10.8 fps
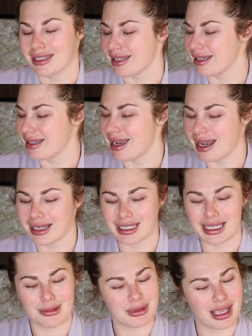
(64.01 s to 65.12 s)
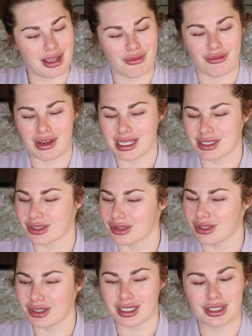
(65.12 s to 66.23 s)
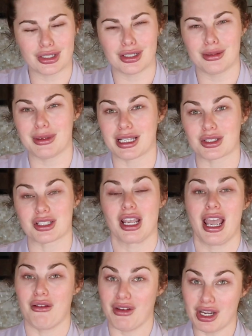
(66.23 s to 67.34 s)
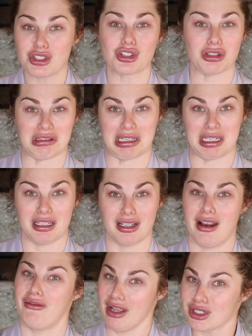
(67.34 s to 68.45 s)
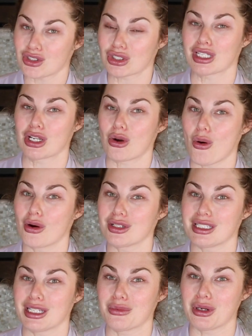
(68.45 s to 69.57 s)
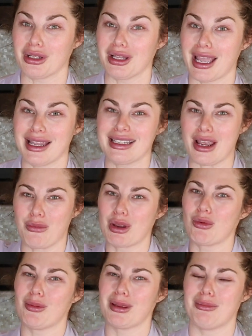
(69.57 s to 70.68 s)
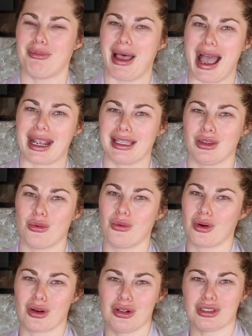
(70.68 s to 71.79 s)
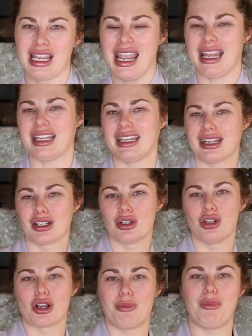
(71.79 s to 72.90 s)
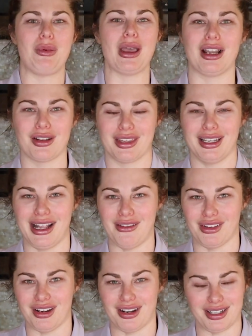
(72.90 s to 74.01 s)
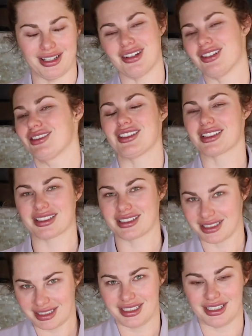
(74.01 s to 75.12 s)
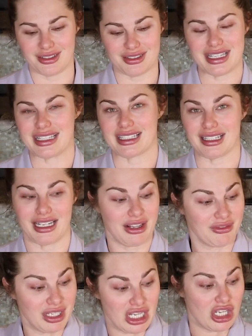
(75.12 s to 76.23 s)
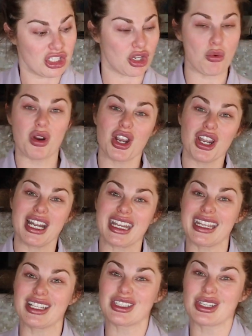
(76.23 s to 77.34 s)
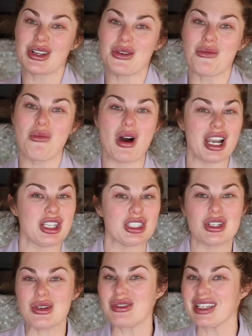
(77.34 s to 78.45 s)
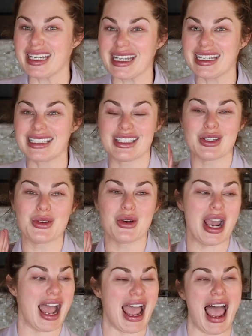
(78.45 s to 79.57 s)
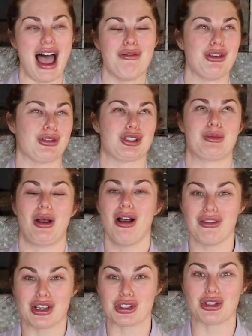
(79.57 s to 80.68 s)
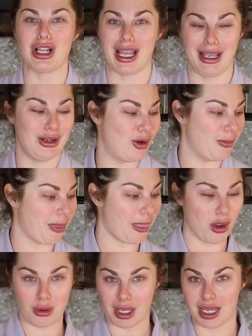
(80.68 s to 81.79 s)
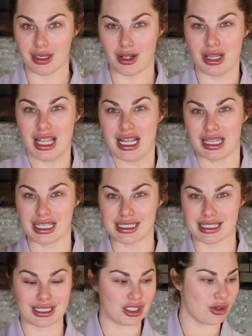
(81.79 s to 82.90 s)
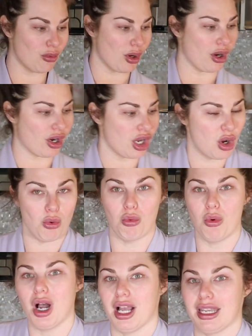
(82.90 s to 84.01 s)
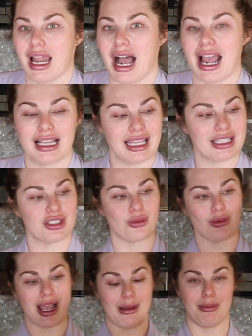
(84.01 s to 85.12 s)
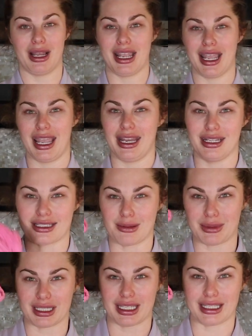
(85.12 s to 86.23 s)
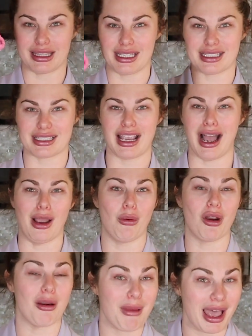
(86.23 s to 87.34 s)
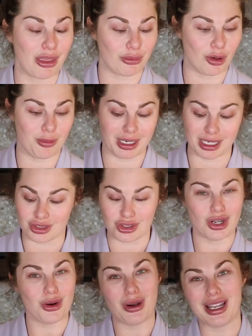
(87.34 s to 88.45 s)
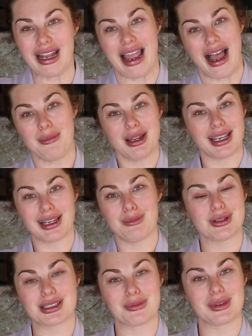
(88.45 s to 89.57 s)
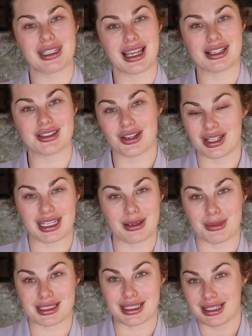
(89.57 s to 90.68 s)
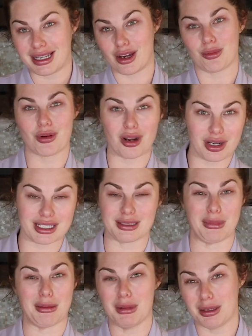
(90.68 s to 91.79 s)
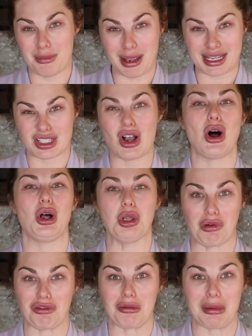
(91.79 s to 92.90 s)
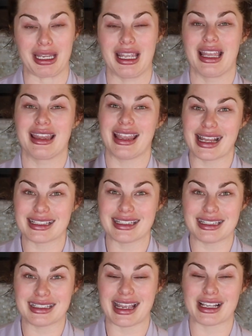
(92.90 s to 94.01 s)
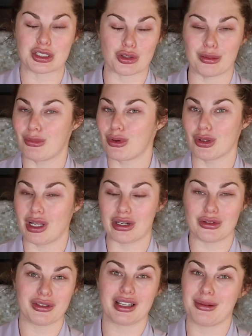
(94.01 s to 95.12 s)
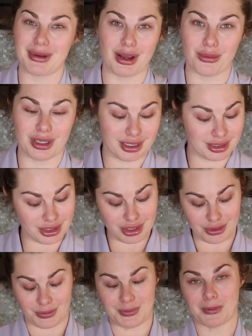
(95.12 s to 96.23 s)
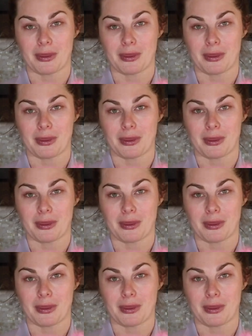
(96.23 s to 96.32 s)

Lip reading: You gotta keep that face looking good because eventually quarantine will end and we will be back in the world and needing to look better than ever, or just, decent enough. So we're gonna get to what you need to have your spa facial at home. Okay, y'all? Let's get to work. 1, I like to wrap my head in something like this. I wear a bathrobe because you know what? I'm not gonna put something nice on and get my skincare products and my mud mask all over me. That's a disaster and more laundry than I'm not willing to do.